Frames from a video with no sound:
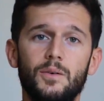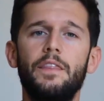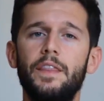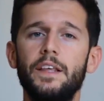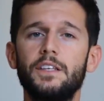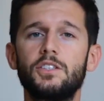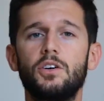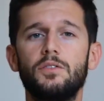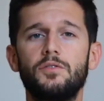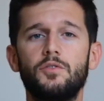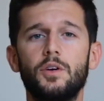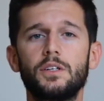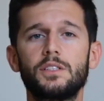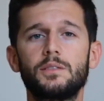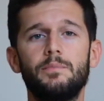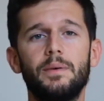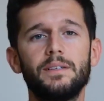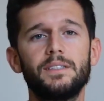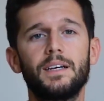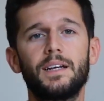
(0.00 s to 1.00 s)
These
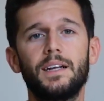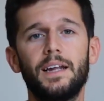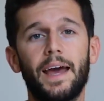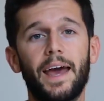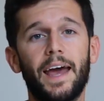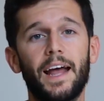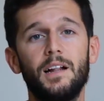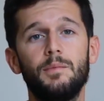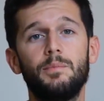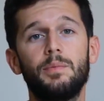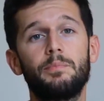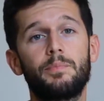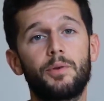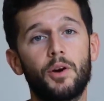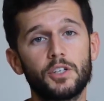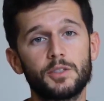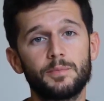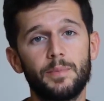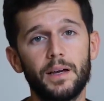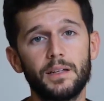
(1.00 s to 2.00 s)
softwares basically help
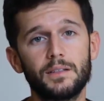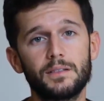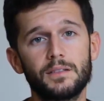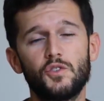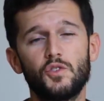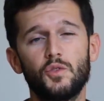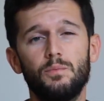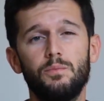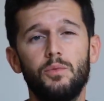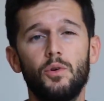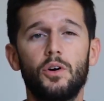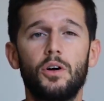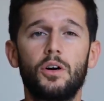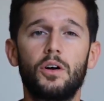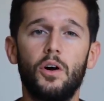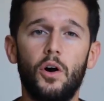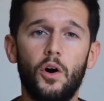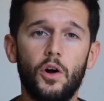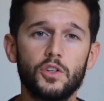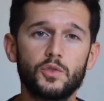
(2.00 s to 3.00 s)
prospects to
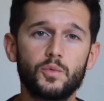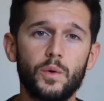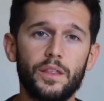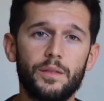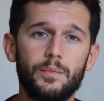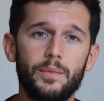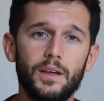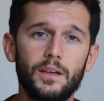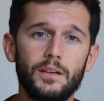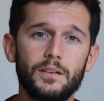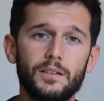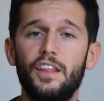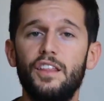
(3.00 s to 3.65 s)
book calls with me,